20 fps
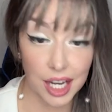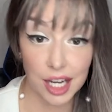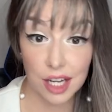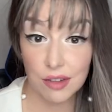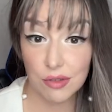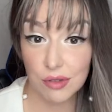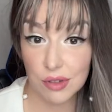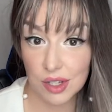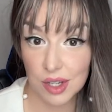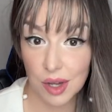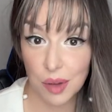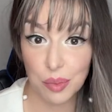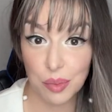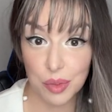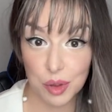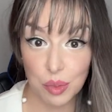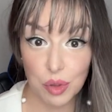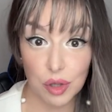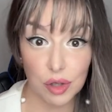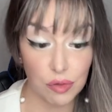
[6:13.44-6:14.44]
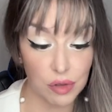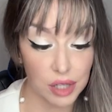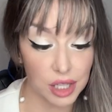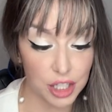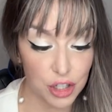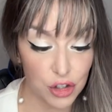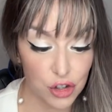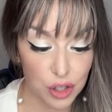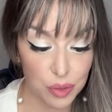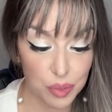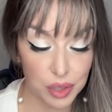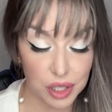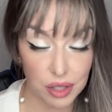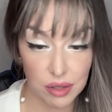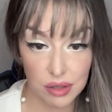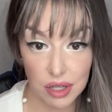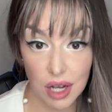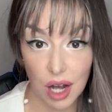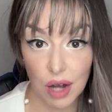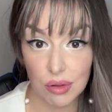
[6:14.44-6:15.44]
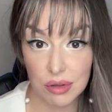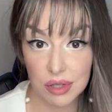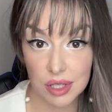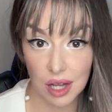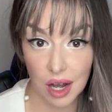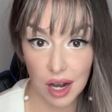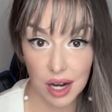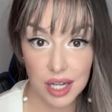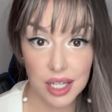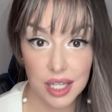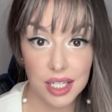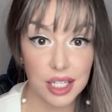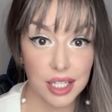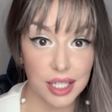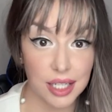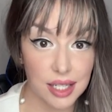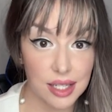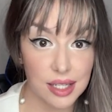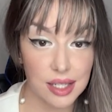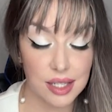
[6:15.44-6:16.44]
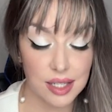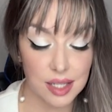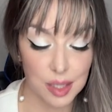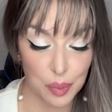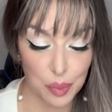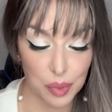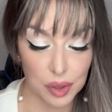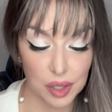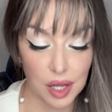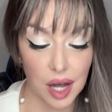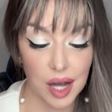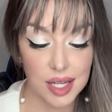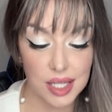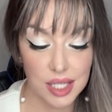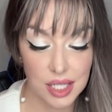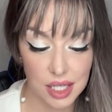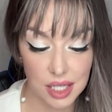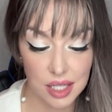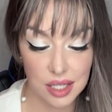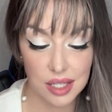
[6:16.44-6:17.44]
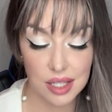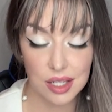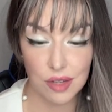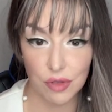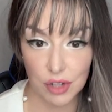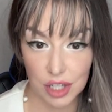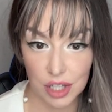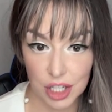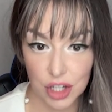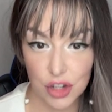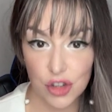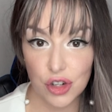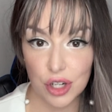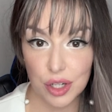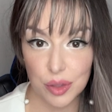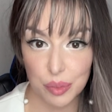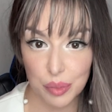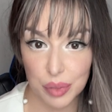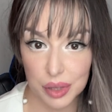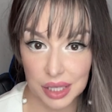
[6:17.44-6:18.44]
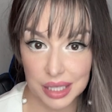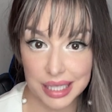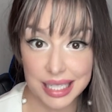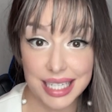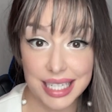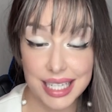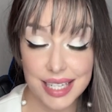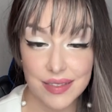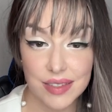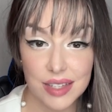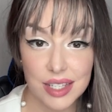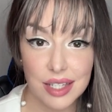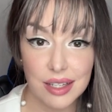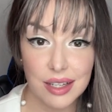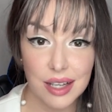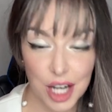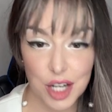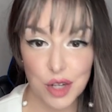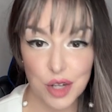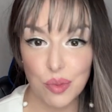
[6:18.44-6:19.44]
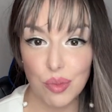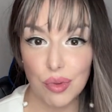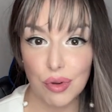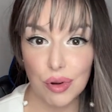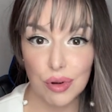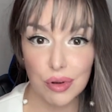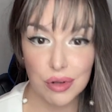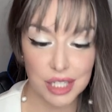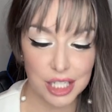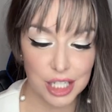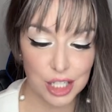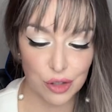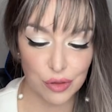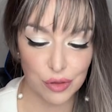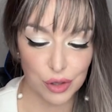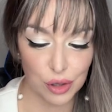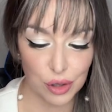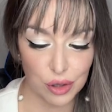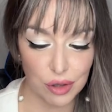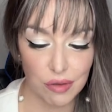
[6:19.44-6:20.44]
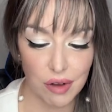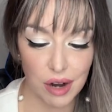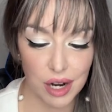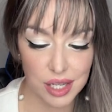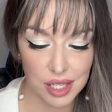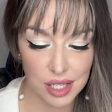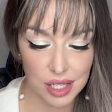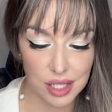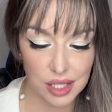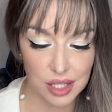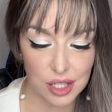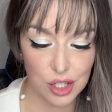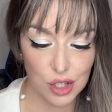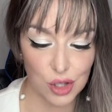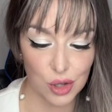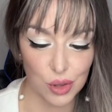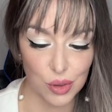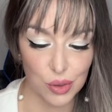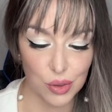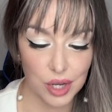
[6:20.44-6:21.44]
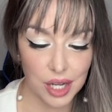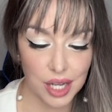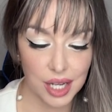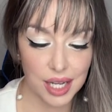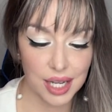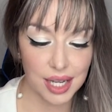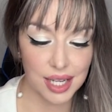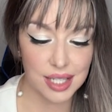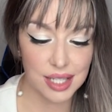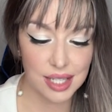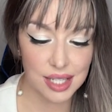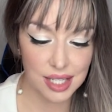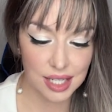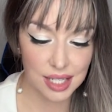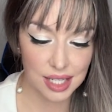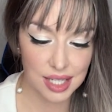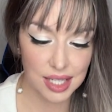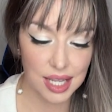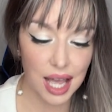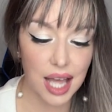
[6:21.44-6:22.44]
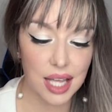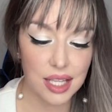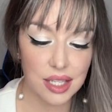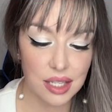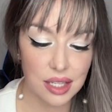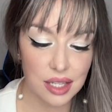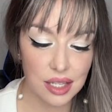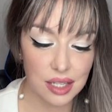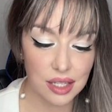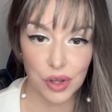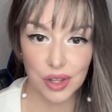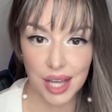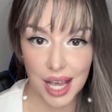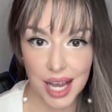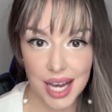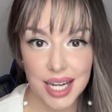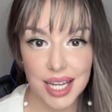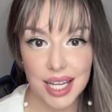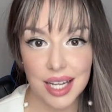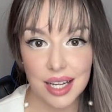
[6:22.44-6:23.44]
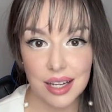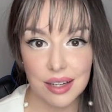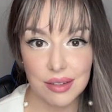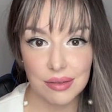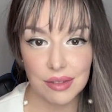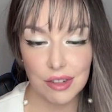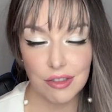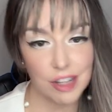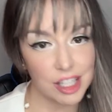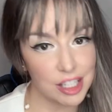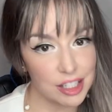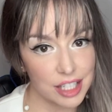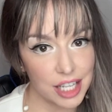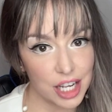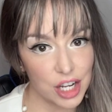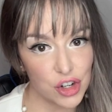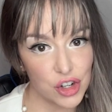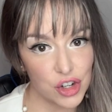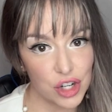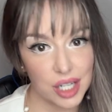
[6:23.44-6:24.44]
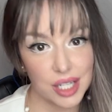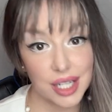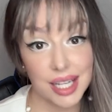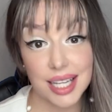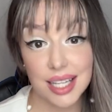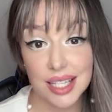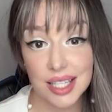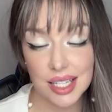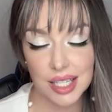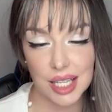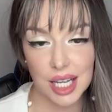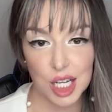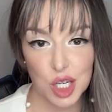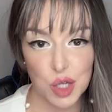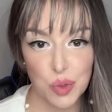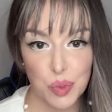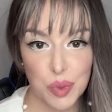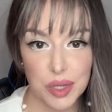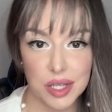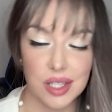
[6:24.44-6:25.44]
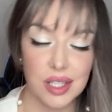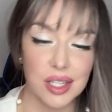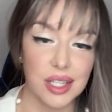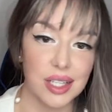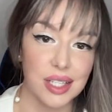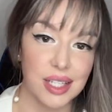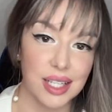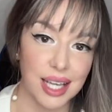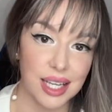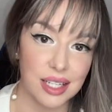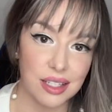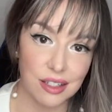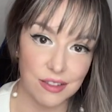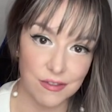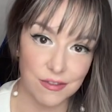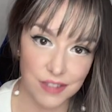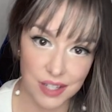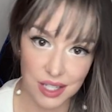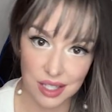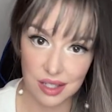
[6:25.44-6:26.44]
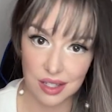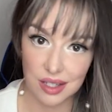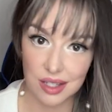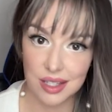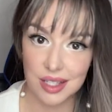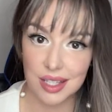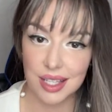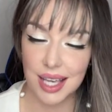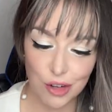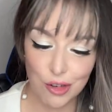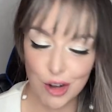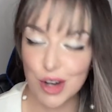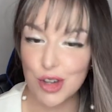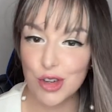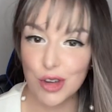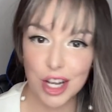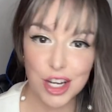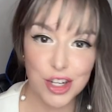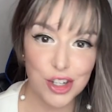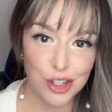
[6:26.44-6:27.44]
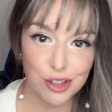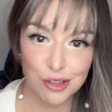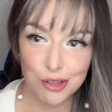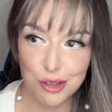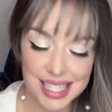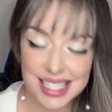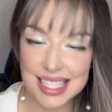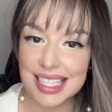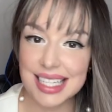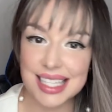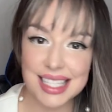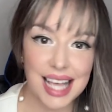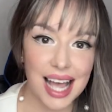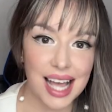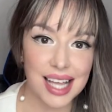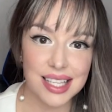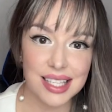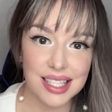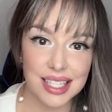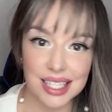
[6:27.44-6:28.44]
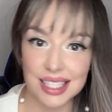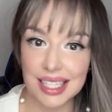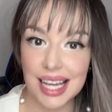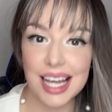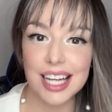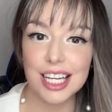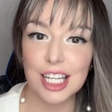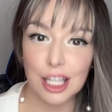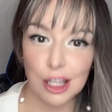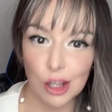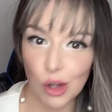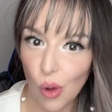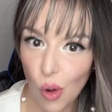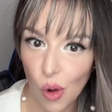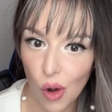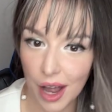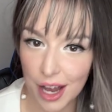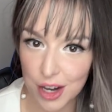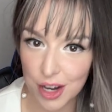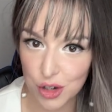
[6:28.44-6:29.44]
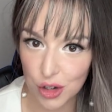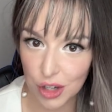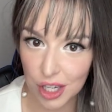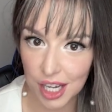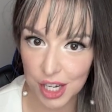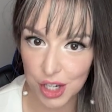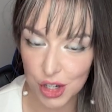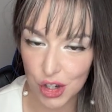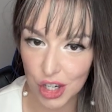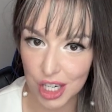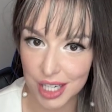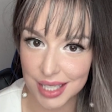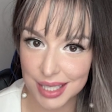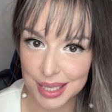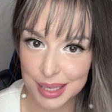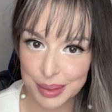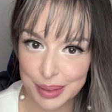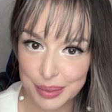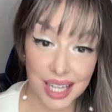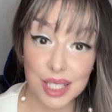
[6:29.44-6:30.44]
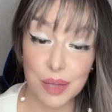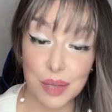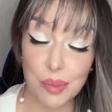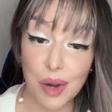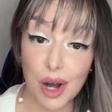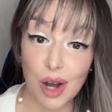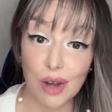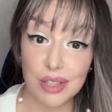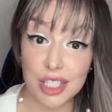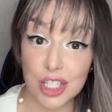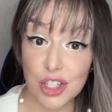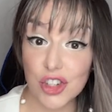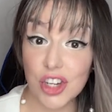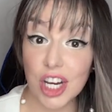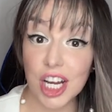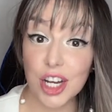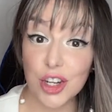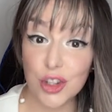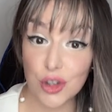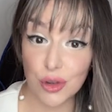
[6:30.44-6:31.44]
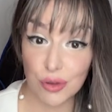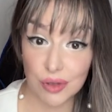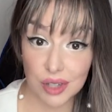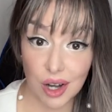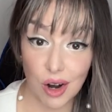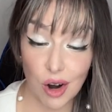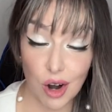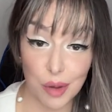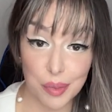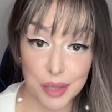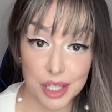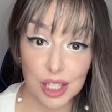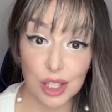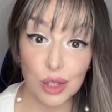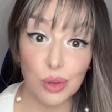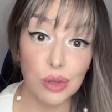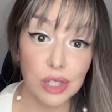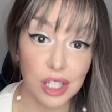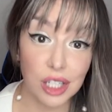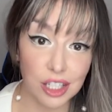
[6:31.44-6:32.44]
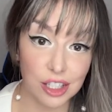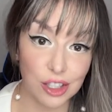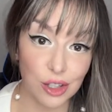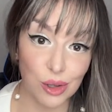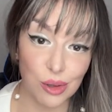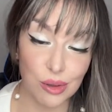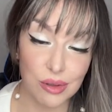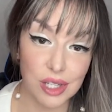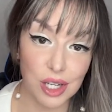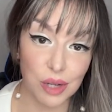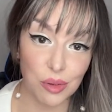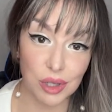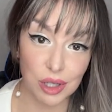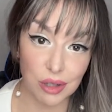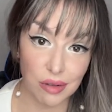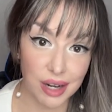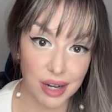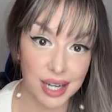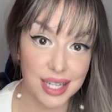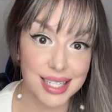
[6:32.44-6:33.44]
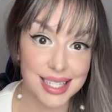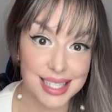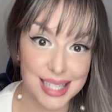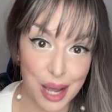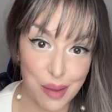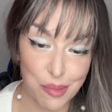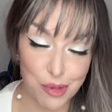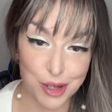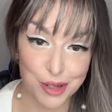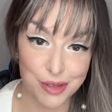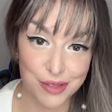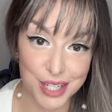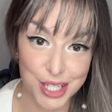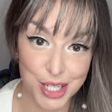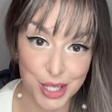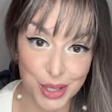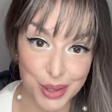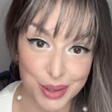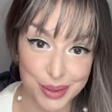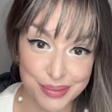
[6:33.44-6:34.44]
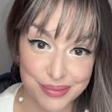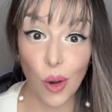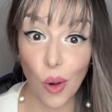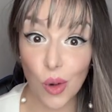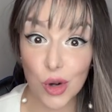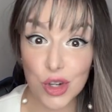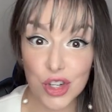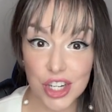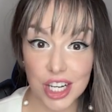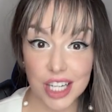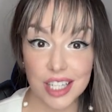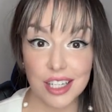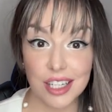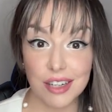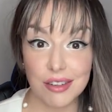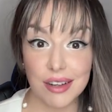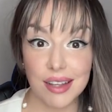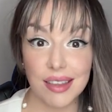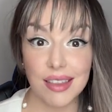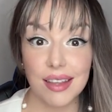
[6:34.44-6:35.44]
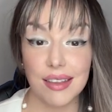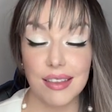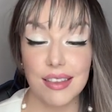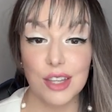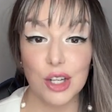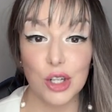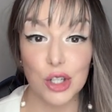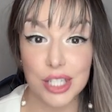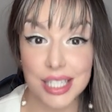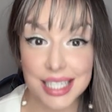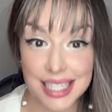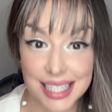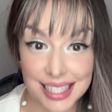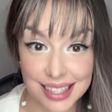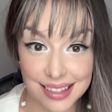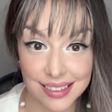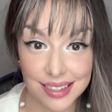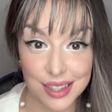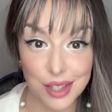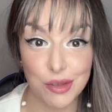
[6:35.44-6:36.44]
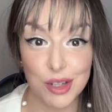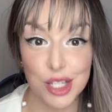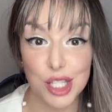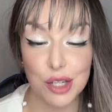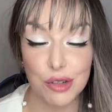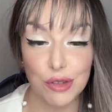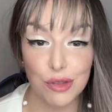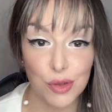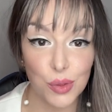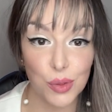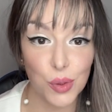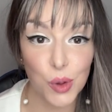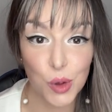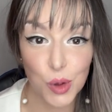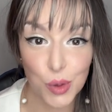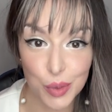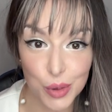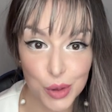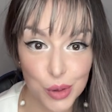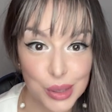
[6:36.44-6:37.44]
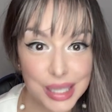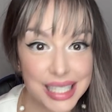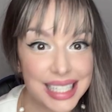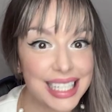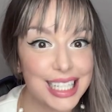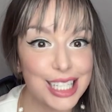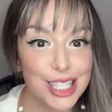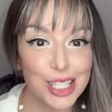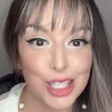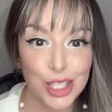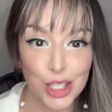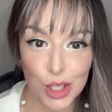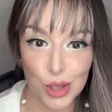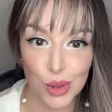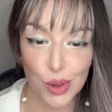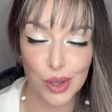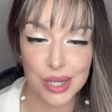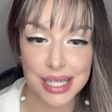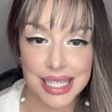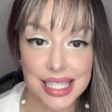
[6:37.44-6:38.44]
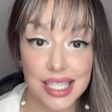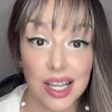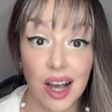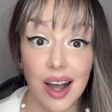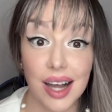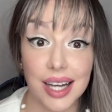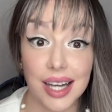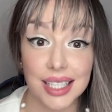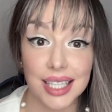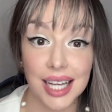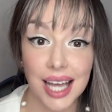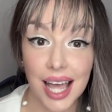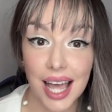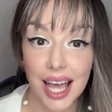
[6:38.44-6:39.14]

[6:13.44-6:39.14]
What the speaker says: And for some people, religion, because house 9 symbolizes religion, beliefs, and broadening of your horizons. So it's a success with any relocation, intellect, business, getting visas, graduation, success in any law, education. And about the change of the karmic lunar nodes, I will create a separate video. On January the 13th, there is a full moon in your sign.